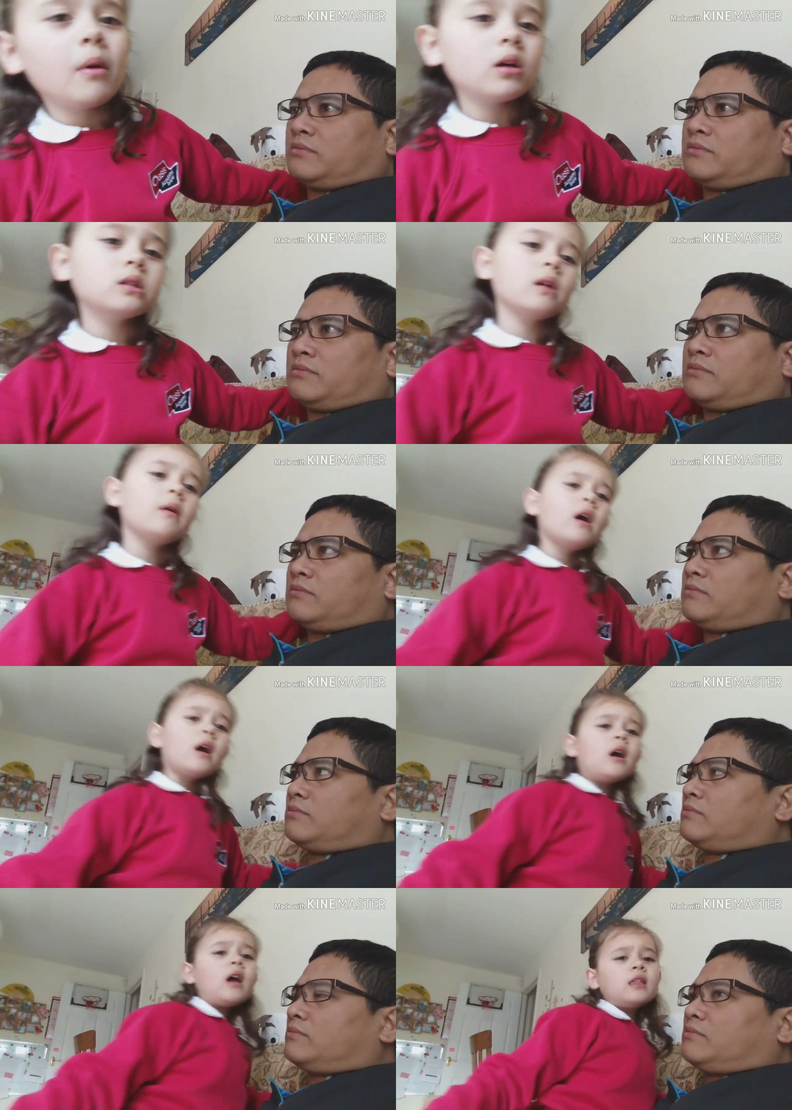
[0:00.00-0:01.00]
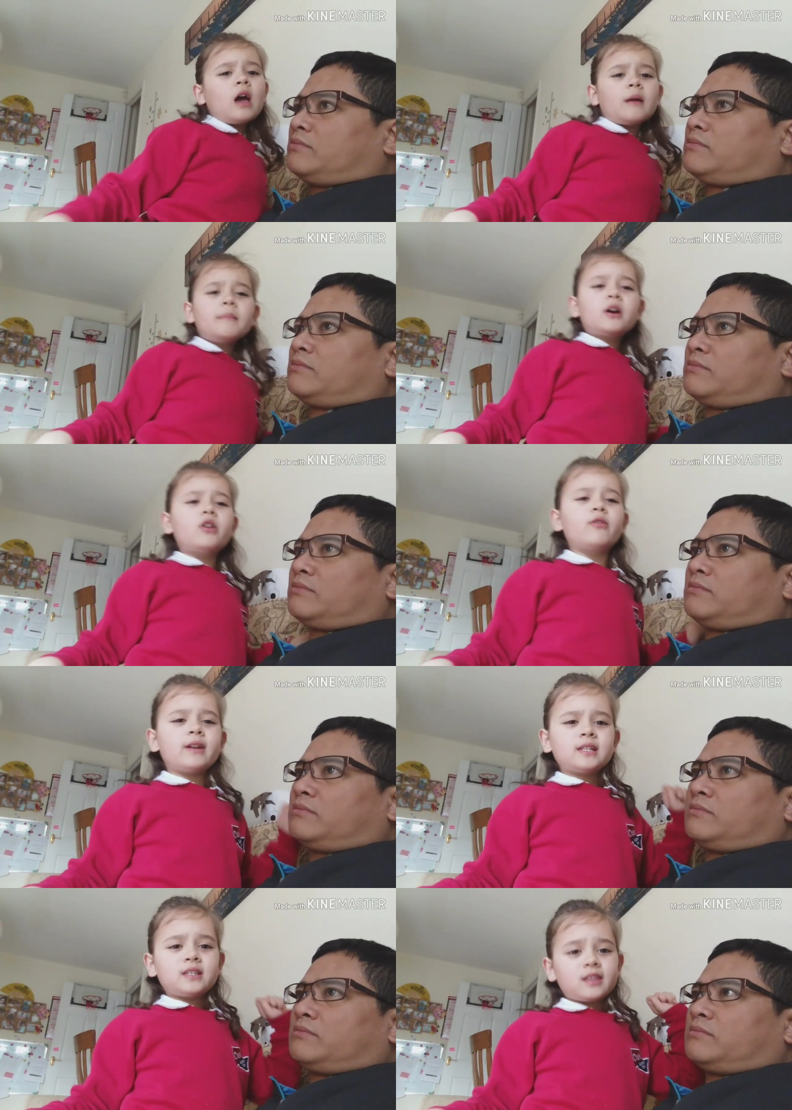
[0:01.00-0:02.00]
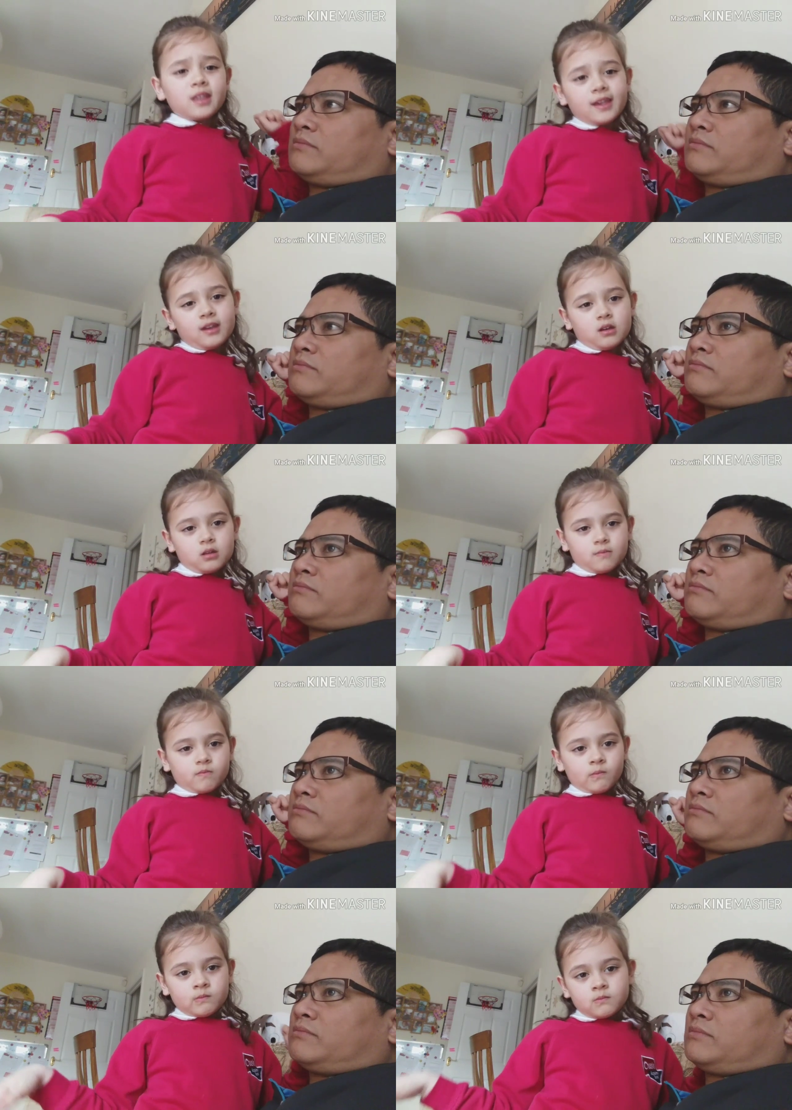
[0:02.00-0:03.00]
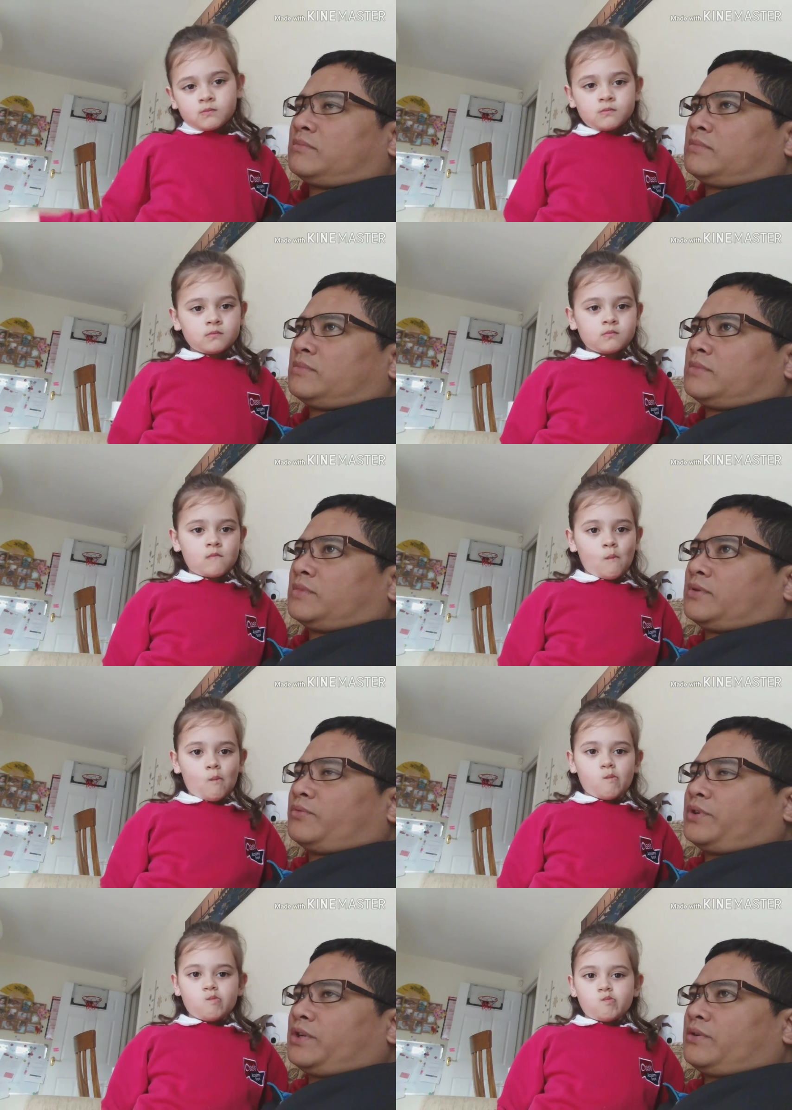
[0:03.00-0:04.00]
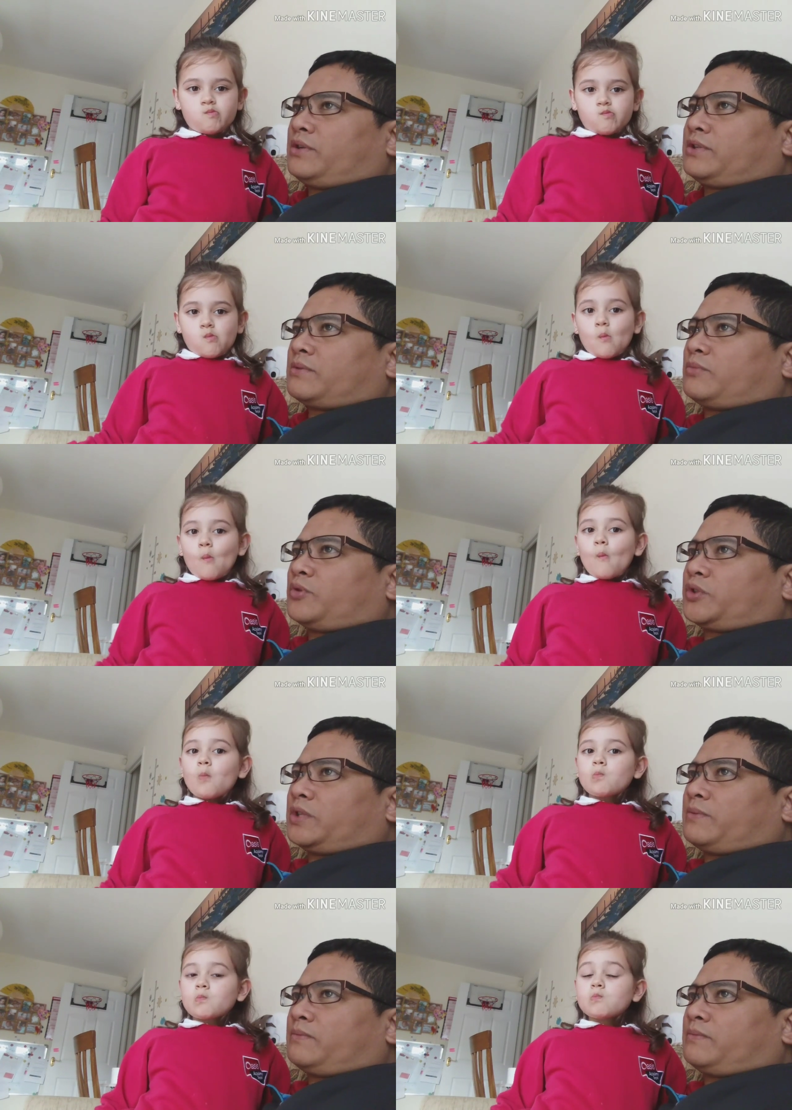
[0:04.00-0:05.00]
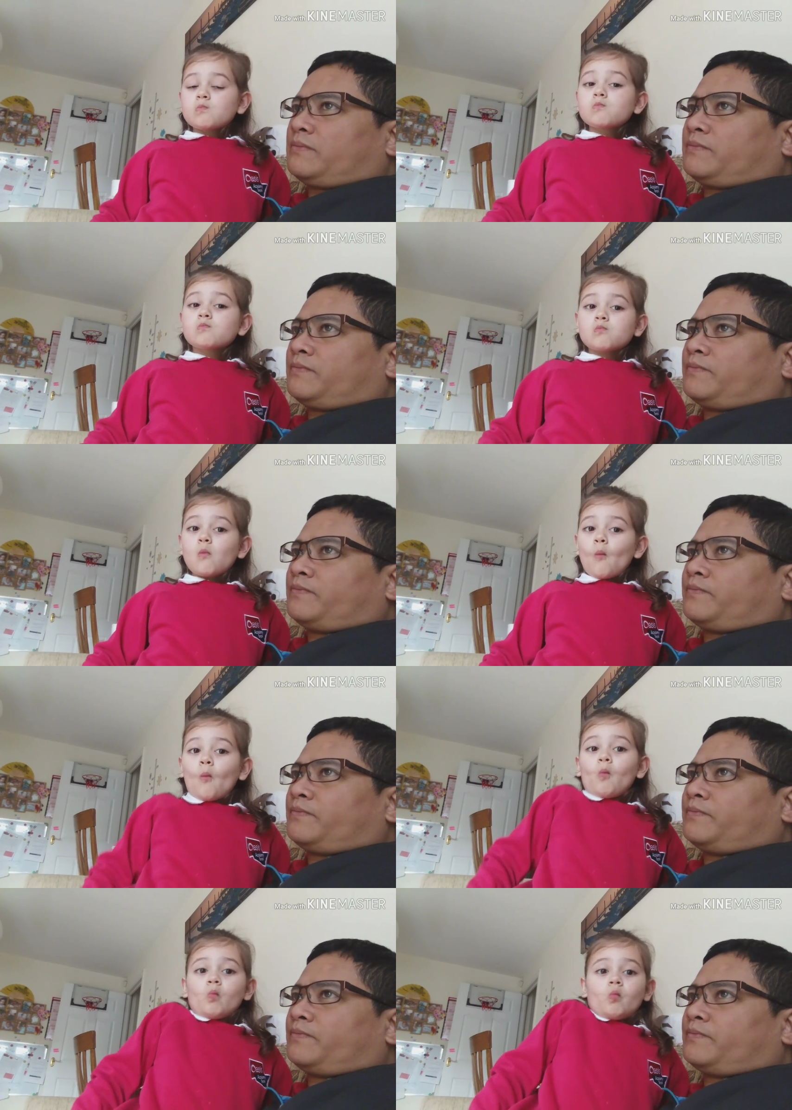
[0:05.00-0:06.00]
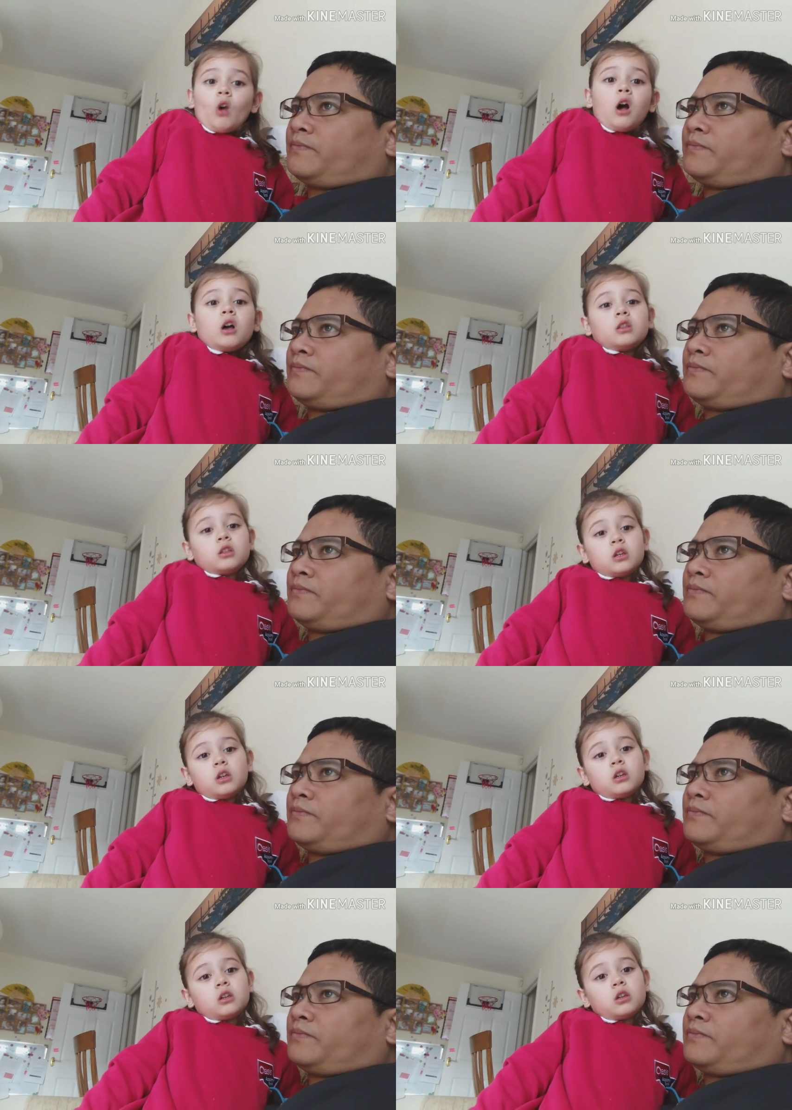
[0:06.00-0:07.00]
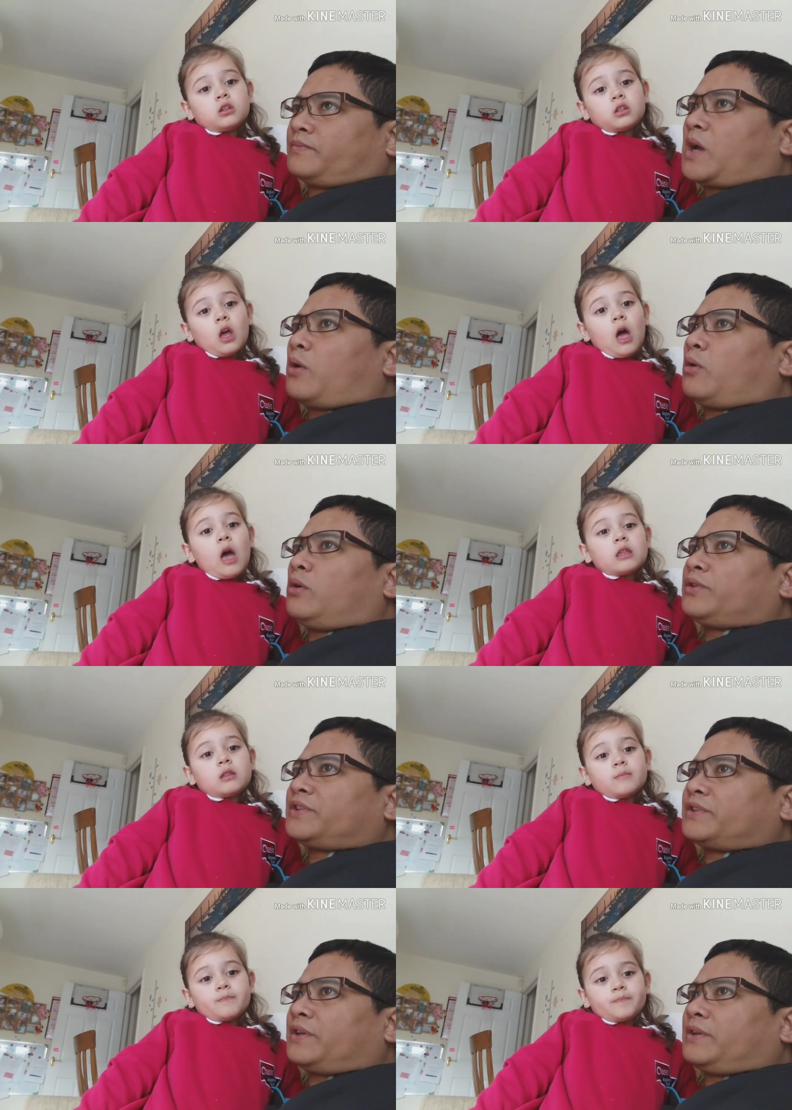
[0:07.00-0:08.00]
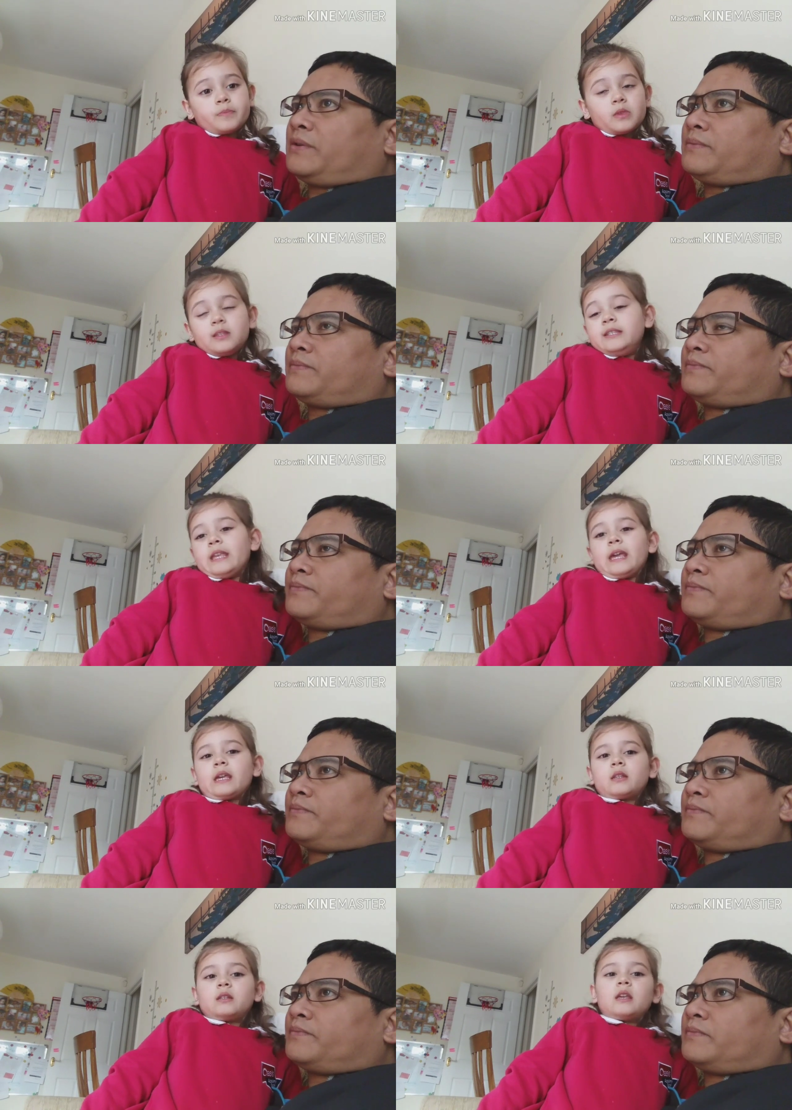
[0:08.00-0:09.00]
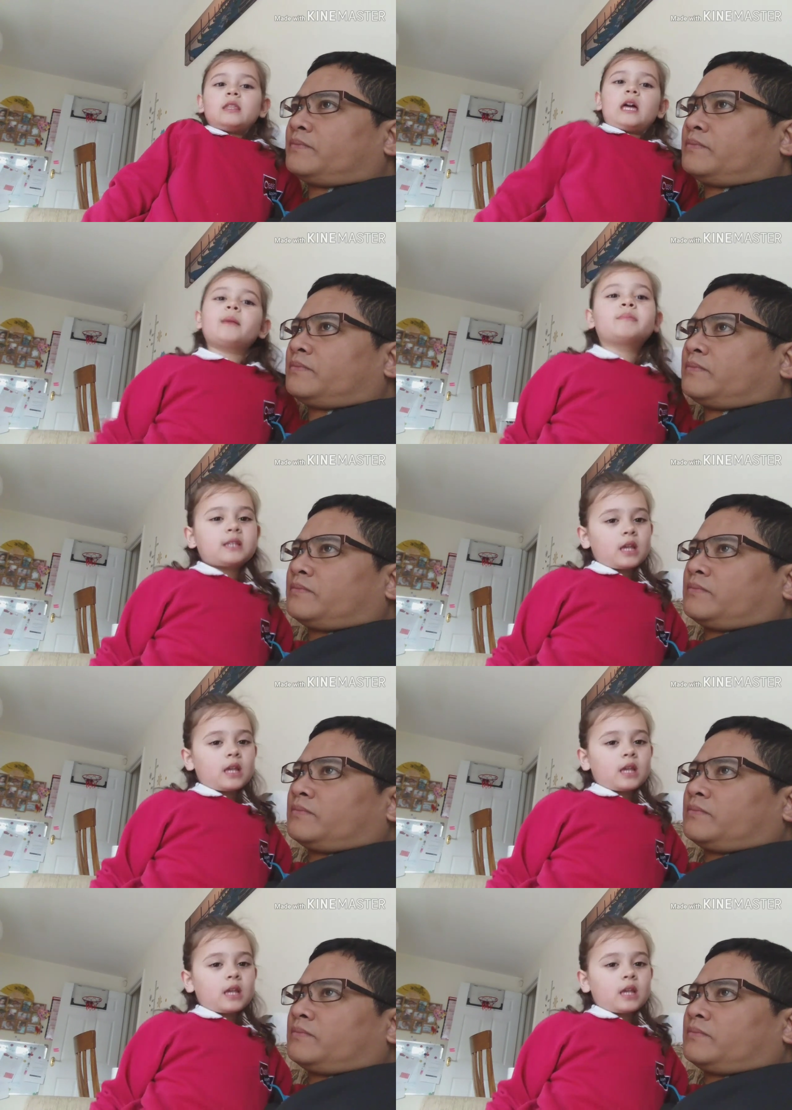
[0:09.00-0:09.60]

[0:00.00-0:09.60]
Speaker 1: Muslim and I'm a Christian.
Speaker 2: Rio is a Muslim?
Speaker 1: And he... How old is he? Six, and I'm